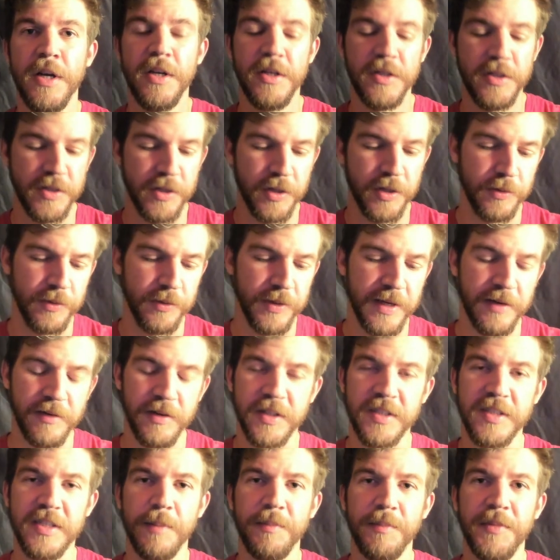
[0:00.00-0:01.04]
So that
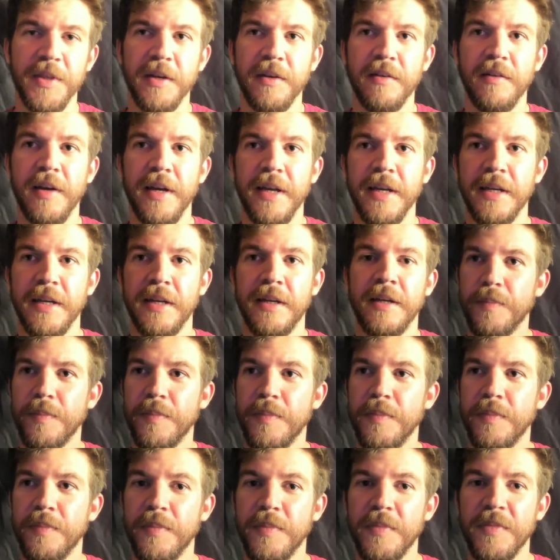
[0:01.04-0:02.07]
looks something like
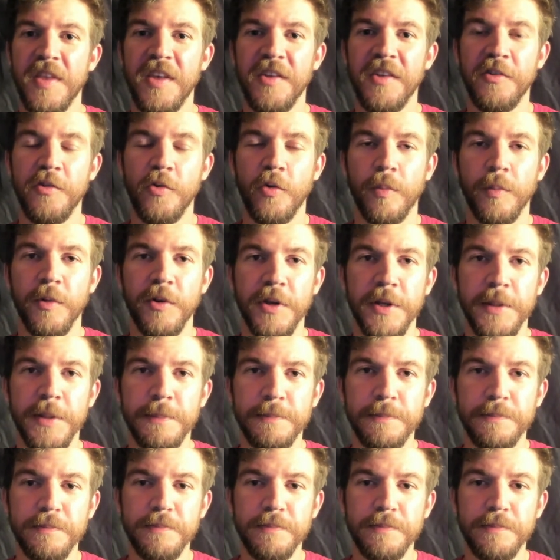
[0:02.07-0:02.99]
this normally.